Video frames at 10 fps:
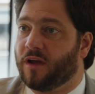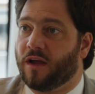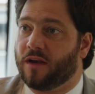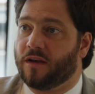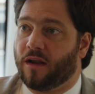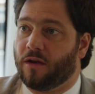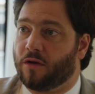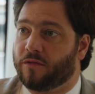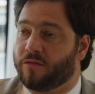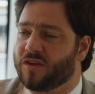done a
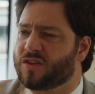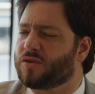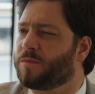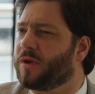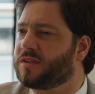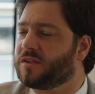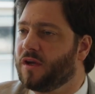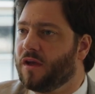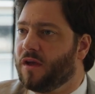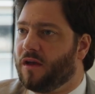lot of research, plus
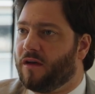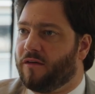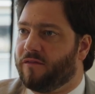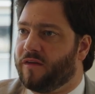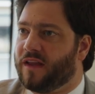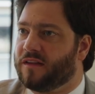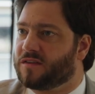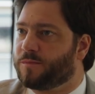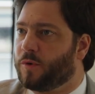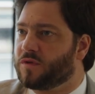the
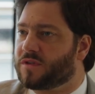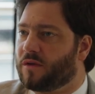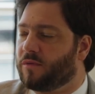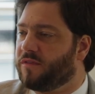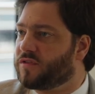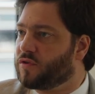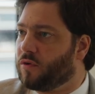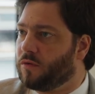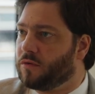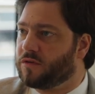latest boats that we've
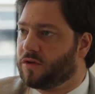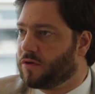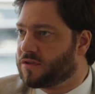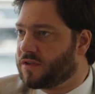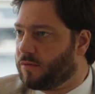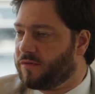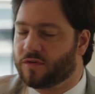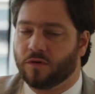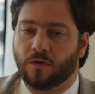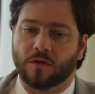sold, yachts that we've
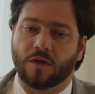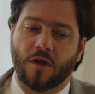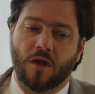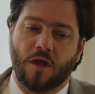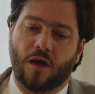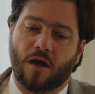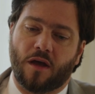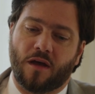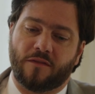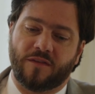sold.
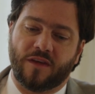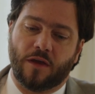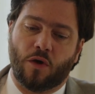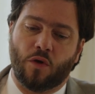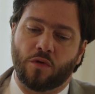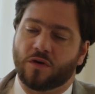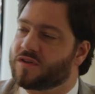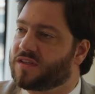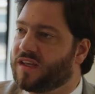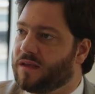The
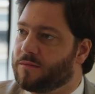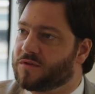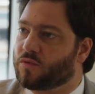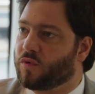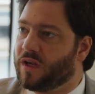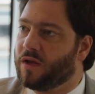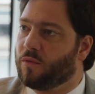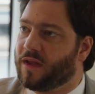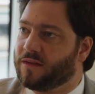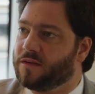owners' teams really
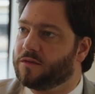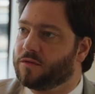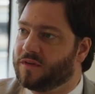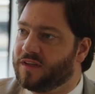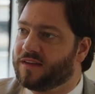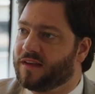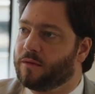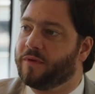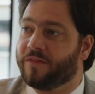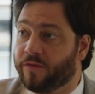went into detail
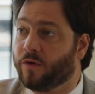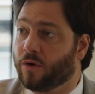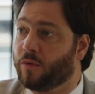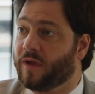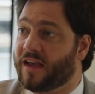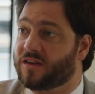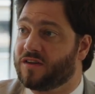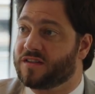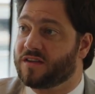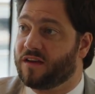before we
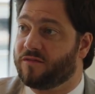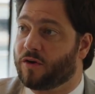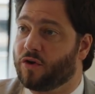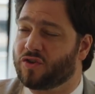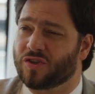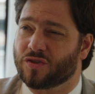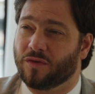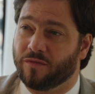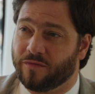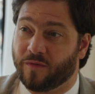actually signed the contract.
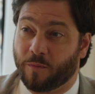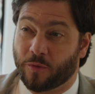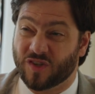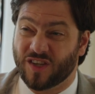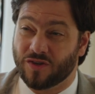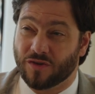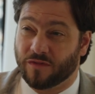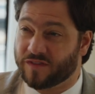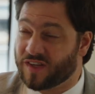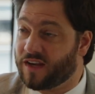So the procedure
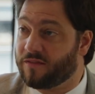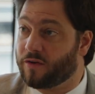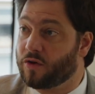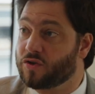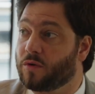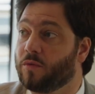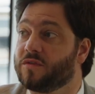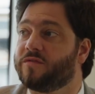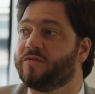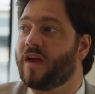of signing the contract
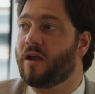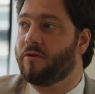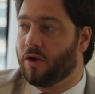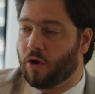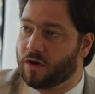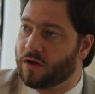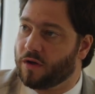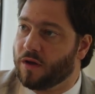was very long,